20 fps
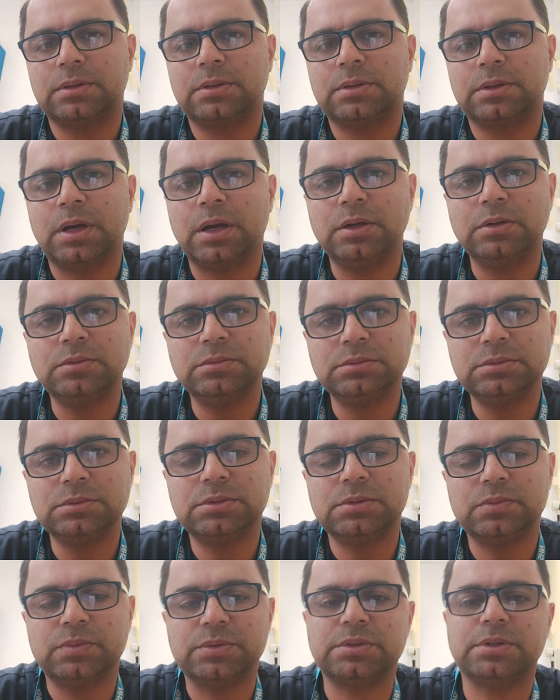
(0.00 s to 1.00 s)

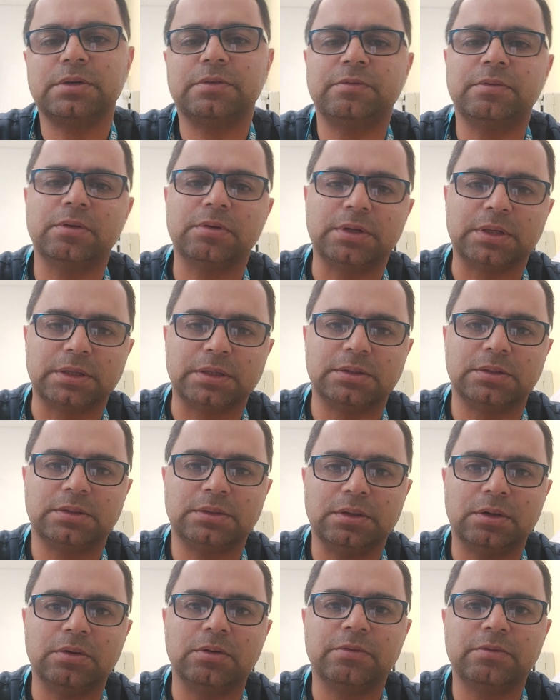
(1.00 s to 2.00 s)
counts which are falling
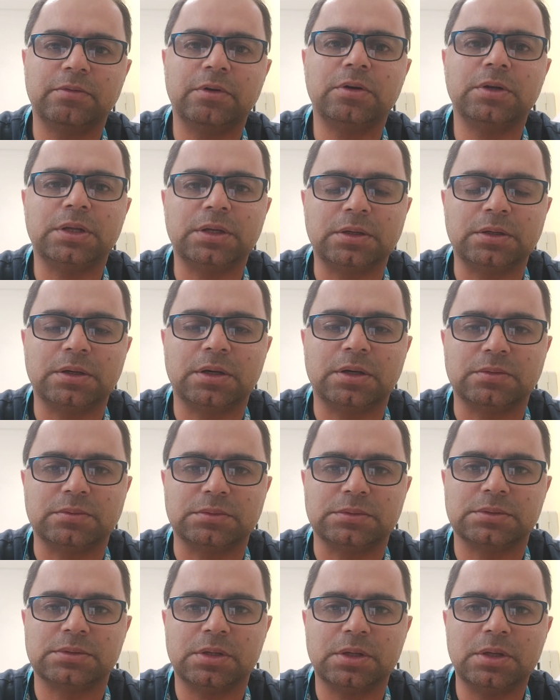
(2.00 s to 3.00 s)
or falling
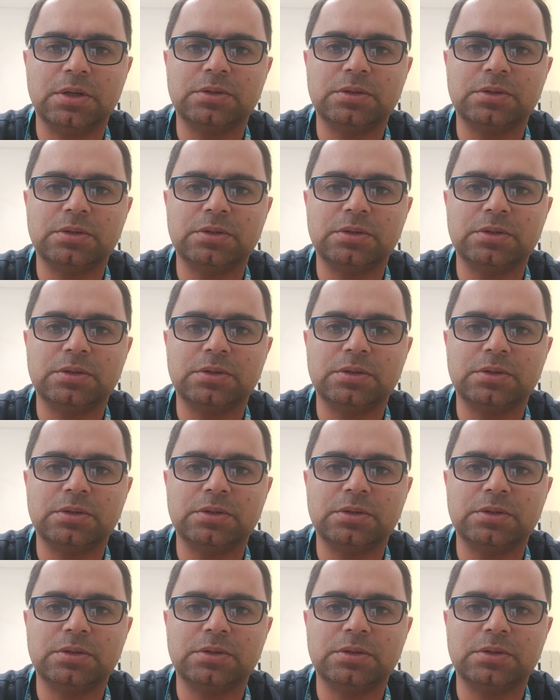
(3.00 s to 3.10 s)
counts.